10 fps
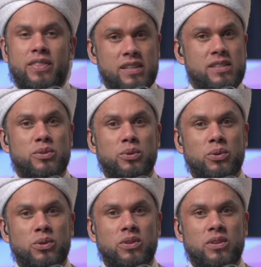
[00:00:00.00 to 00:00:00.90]
This
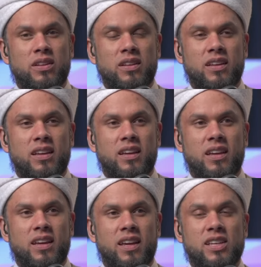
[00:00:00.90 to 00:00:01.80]
rule
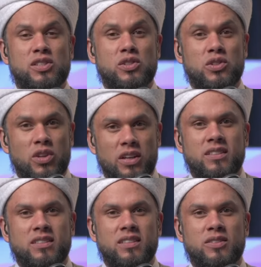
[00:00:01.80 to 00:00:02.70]
is
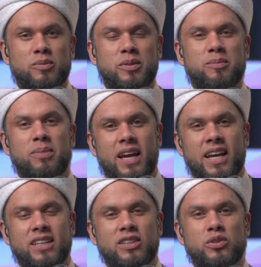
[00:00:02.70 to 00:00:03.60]
not to be
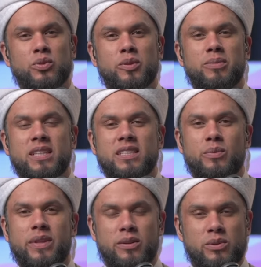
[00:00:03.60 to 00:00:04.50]
applied to a
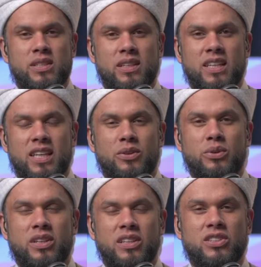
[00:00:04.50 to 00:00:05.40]
person with OCD
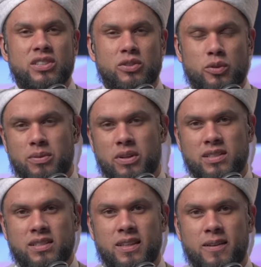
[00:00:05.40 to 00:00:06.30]
or religious
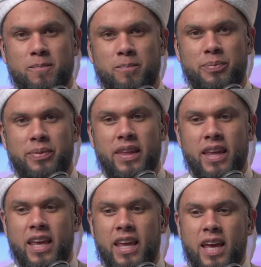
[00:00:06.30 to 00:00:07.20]
scrupulosity.
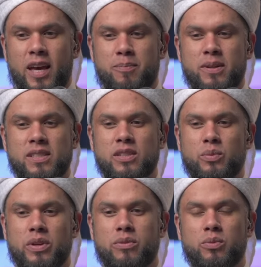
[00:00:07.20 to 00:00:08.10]
A
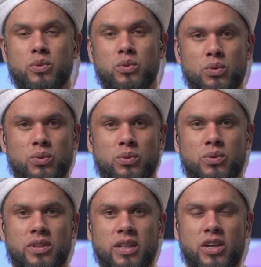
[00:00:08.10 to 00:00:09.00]
person with wudu